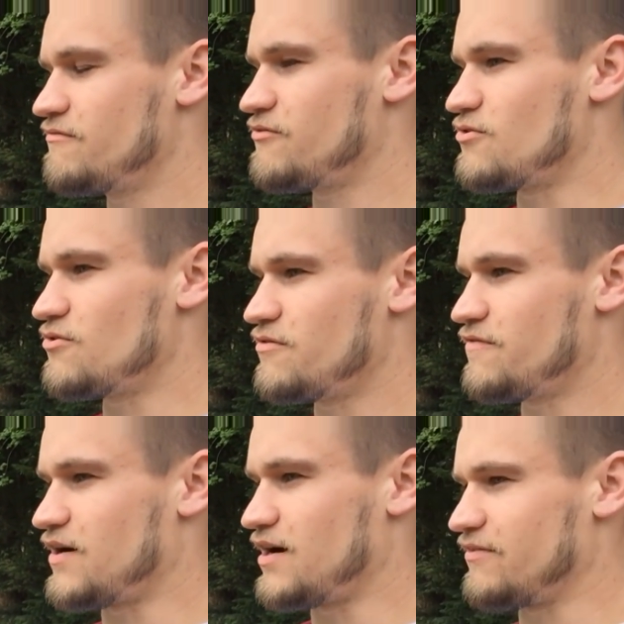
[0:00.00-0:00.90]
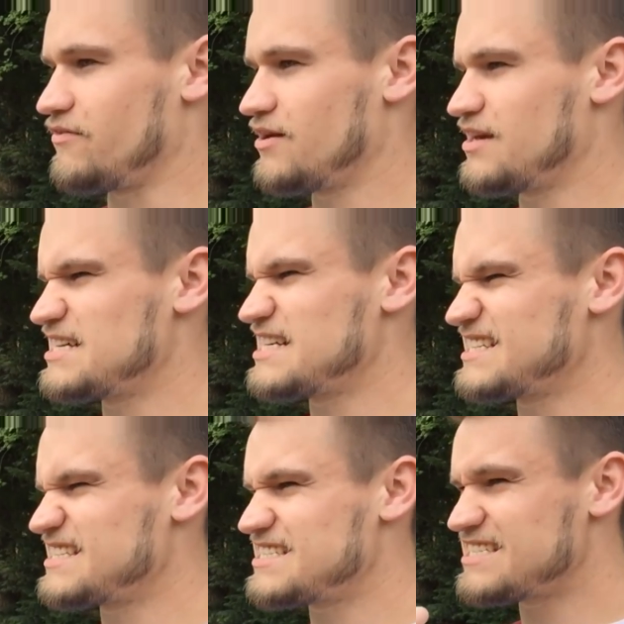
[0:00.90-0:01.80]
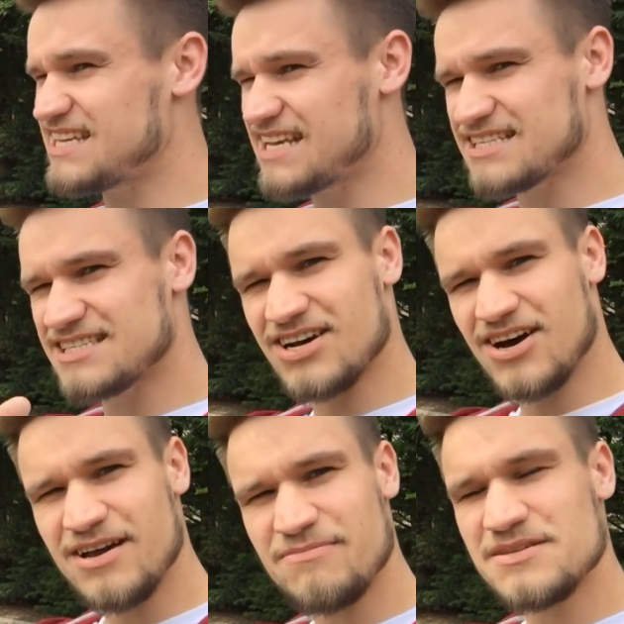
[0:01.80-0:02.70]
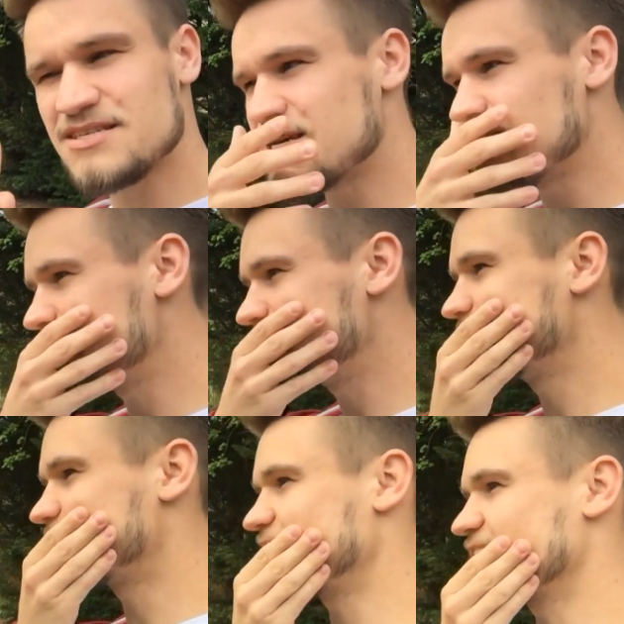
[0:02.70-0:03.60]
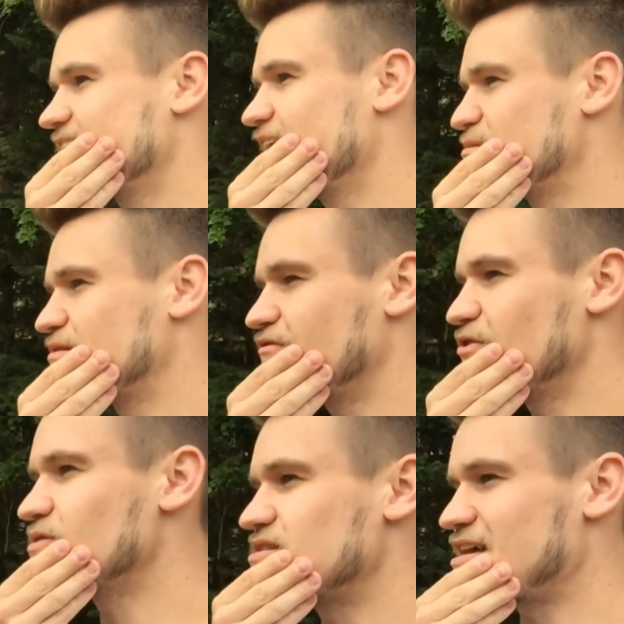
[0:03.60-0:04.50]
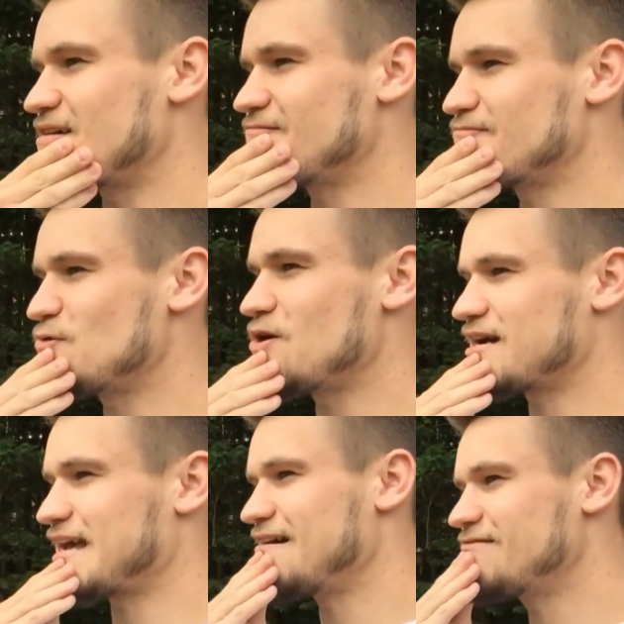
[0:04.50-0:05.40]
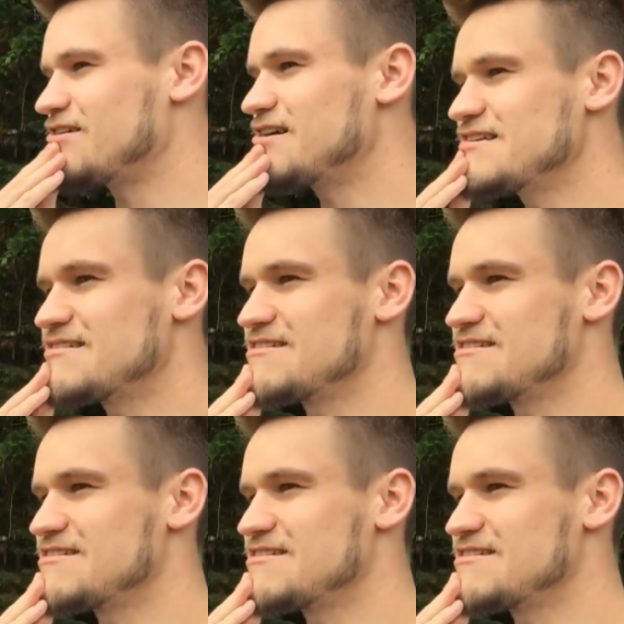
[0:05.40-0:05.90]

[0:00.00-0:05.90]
4, 5, 6 times? 6 times of fuel, does that work out right?